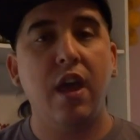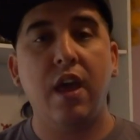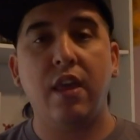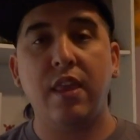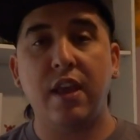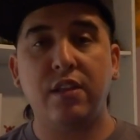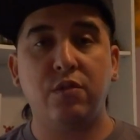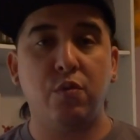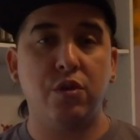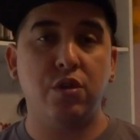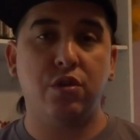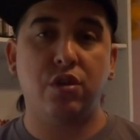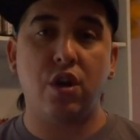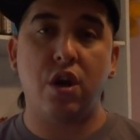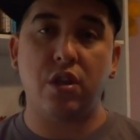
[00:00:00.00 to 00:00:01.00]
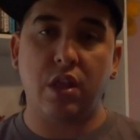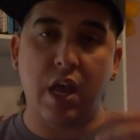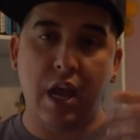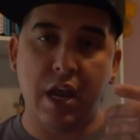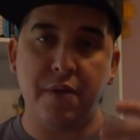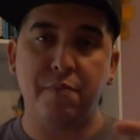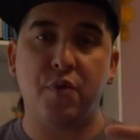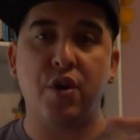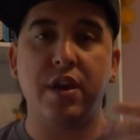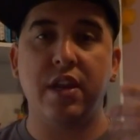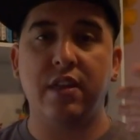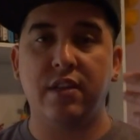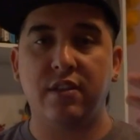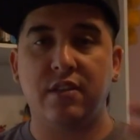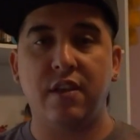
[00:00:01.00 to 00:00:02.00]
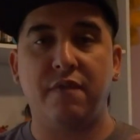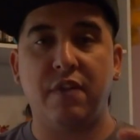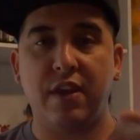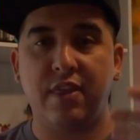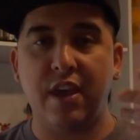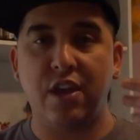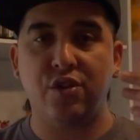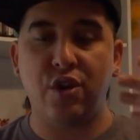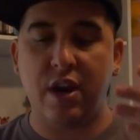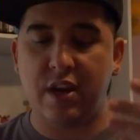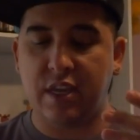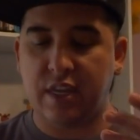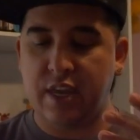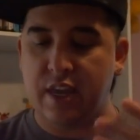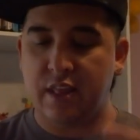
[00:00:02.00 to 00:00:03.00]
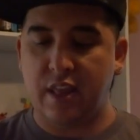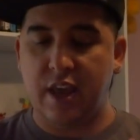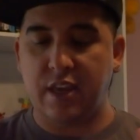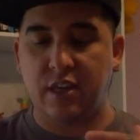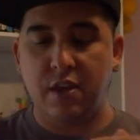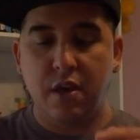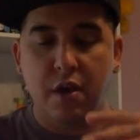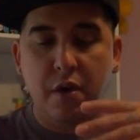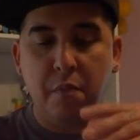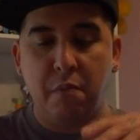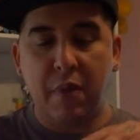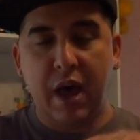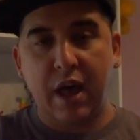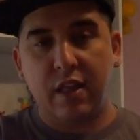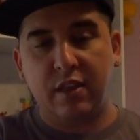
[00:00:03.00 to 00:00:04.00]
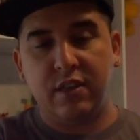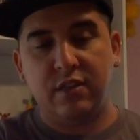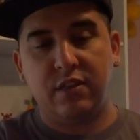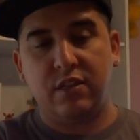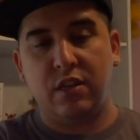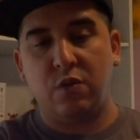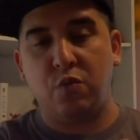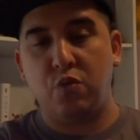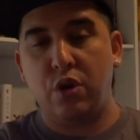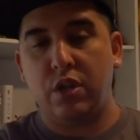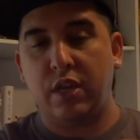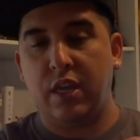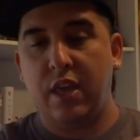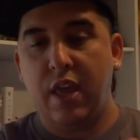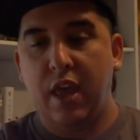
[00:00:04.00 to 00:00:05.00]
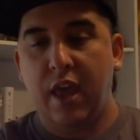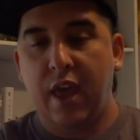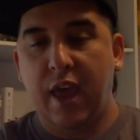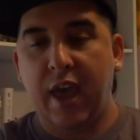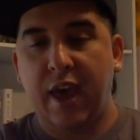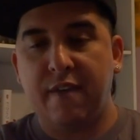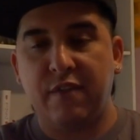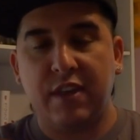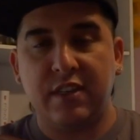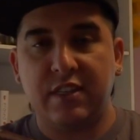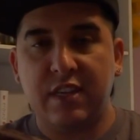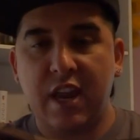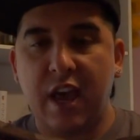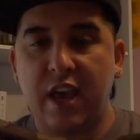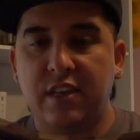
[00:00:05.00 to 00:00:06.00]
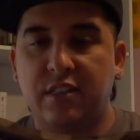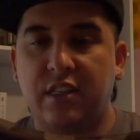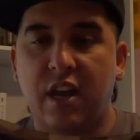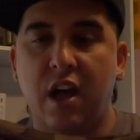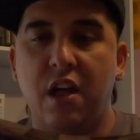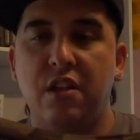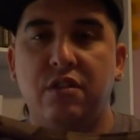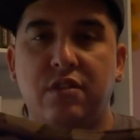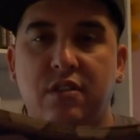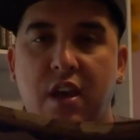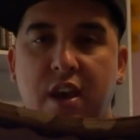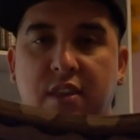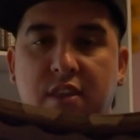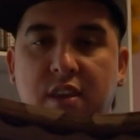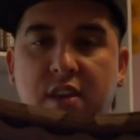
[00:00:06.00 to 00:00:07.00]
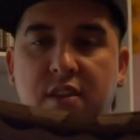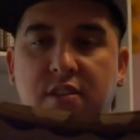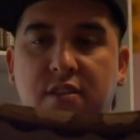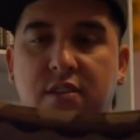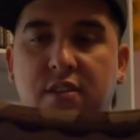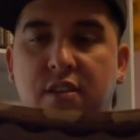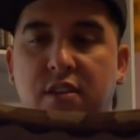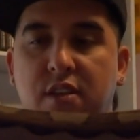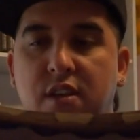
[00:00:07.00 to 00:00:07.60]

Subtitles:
And that's when you start line breeding and stuff like that, trying to get like Motleys to really have these nice colors like this.